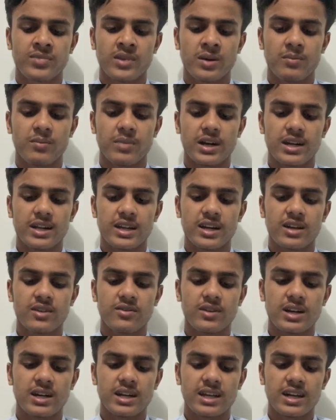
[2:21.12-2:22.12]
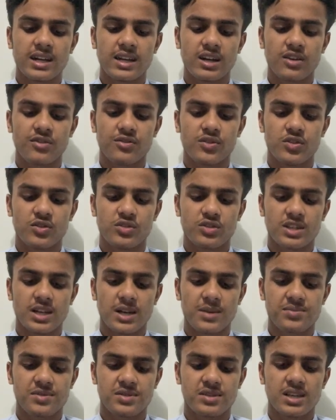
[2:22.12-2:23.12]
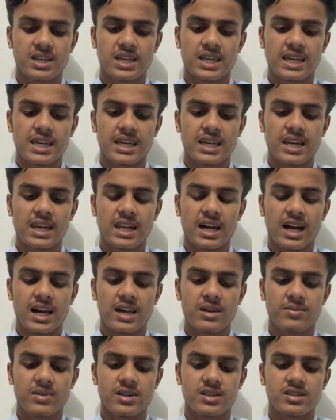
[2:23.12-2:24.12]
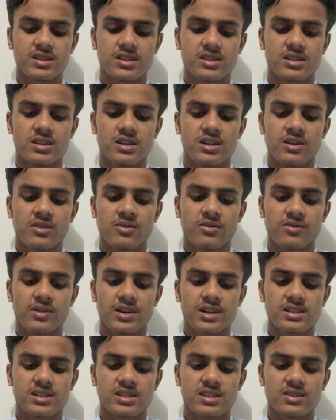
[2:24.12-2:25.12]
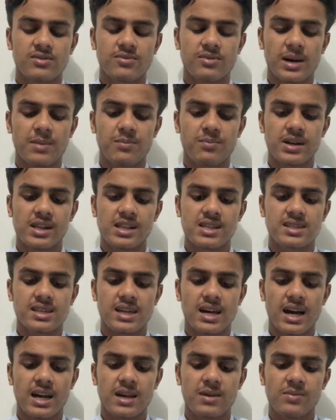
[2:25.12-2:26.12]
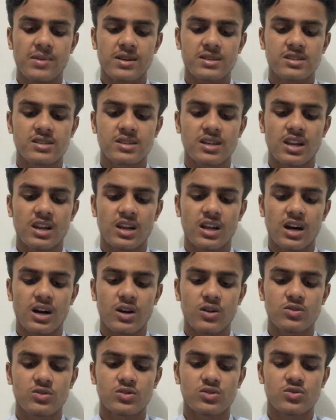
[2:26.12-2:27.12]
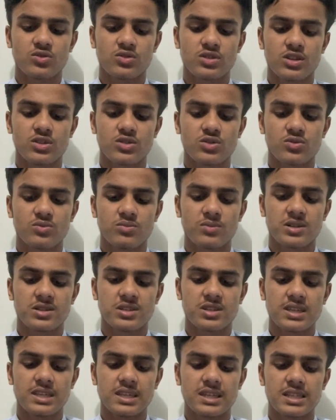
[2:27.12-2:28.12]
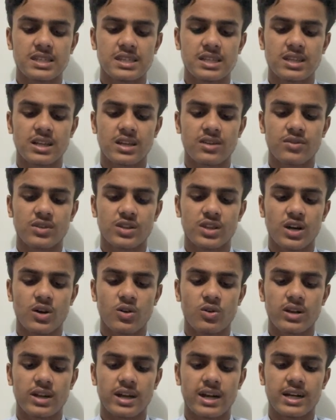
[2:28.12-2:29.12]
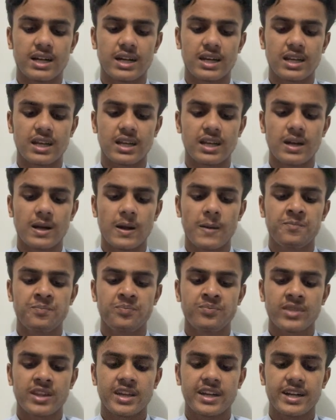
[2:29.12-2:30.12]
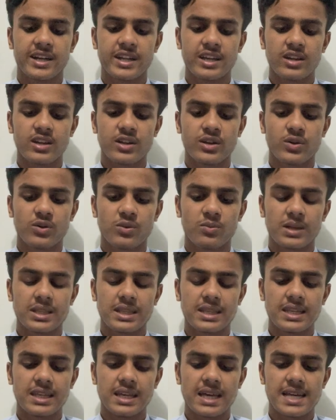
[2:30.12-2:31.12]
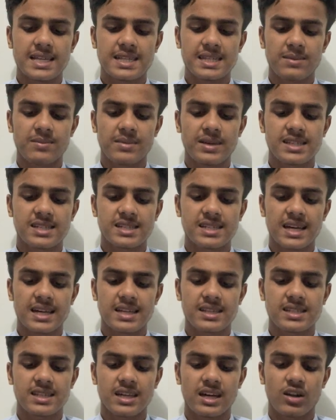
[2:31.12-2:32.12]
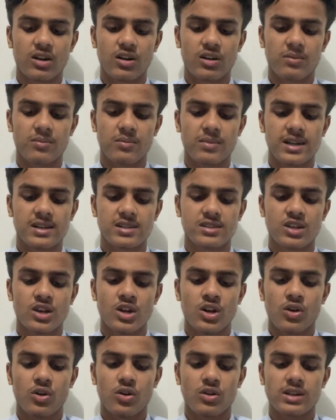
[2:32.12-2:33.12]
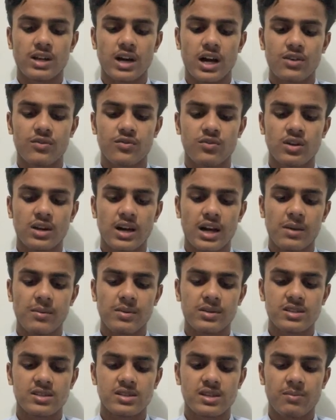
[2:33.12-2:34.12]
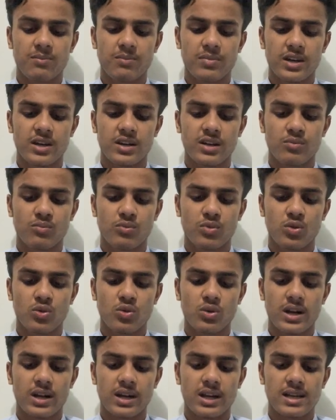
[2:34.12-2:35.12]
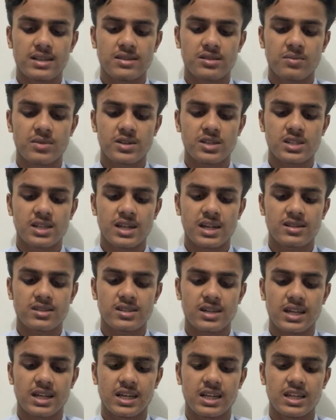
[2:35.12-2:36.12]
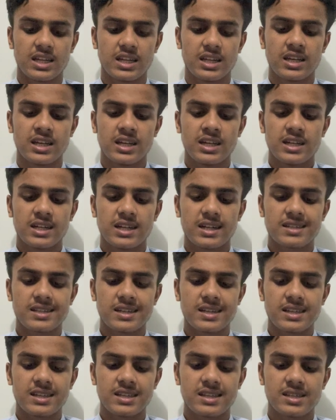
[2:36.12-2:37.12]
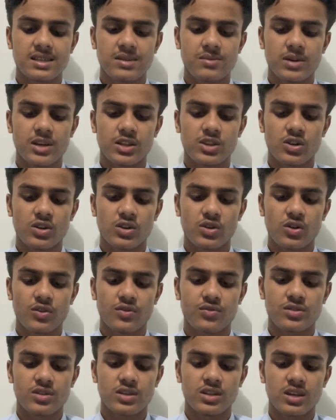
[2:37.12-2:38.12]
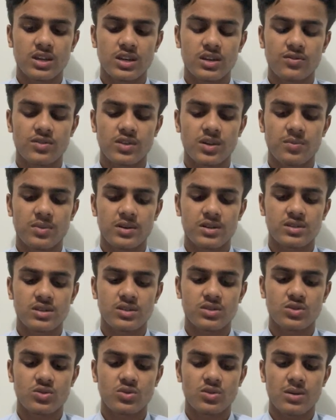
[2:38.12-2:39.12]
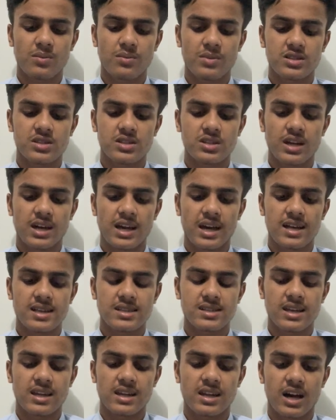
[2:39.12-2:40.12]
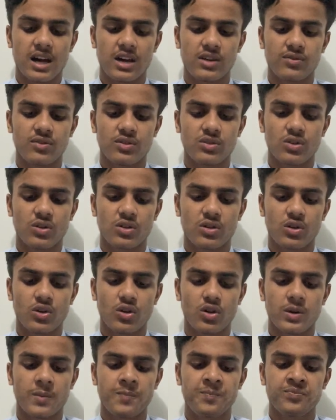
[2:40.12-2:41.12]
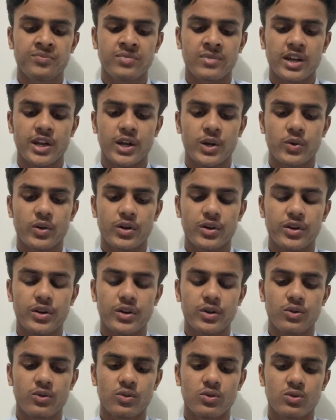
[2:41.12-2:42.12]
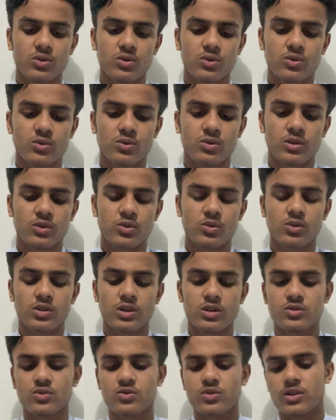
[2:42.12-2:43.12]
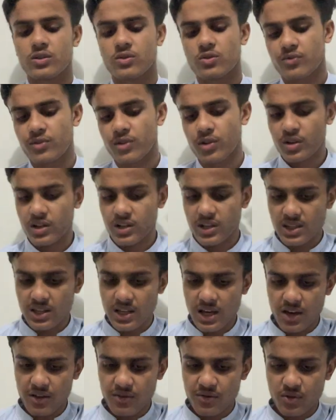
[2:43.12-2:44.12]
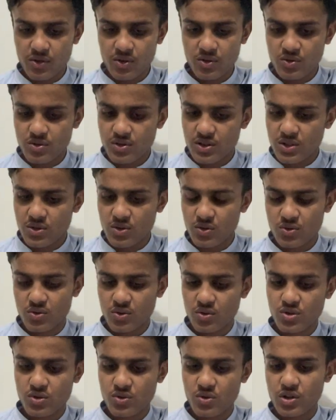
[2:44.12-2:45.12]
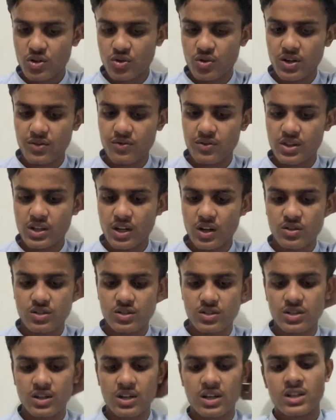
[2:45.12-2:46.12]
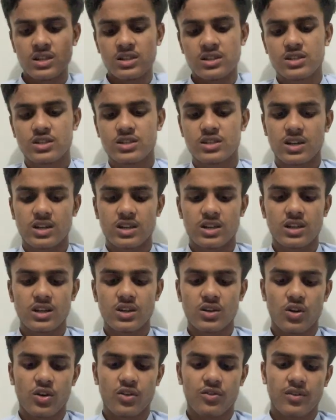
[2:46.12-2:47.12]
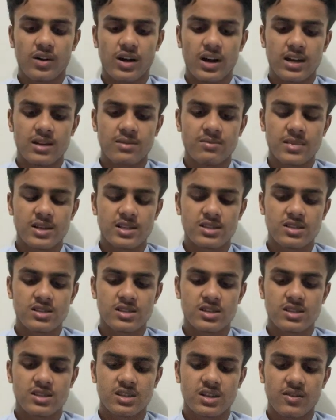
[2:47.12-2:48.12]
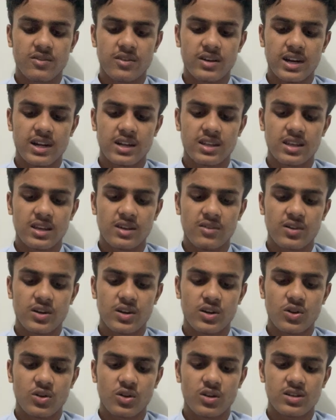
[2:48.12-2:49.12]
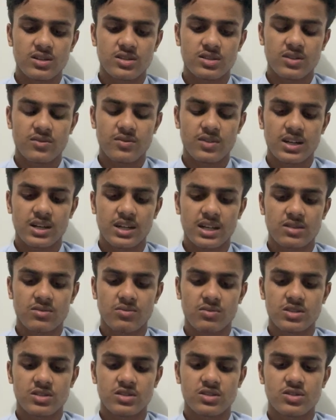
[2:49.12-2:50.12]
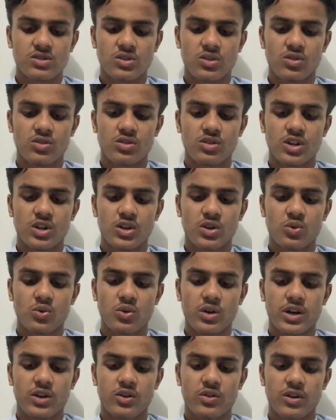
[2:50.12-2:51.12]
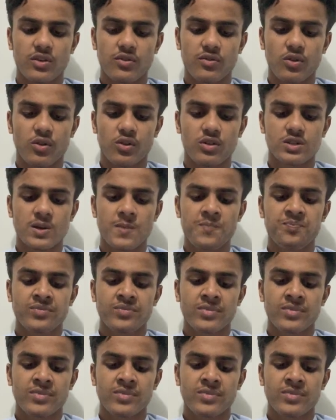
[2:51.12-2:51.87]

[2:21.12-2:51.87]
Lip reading: But it will take a few steps. Kill iMessage. But Apple's iMessage allows users to message each other without eating into monthly SMS text allotments. On iPhone, iMessage appear in blue and SMS texts are green. It's an easy method of seeing if the person you are messaging has an iPhone or not. In 2014, iPhone users who switched to Android without shutting off iMessage discovered that they were not receiving text messages on their new Android phones.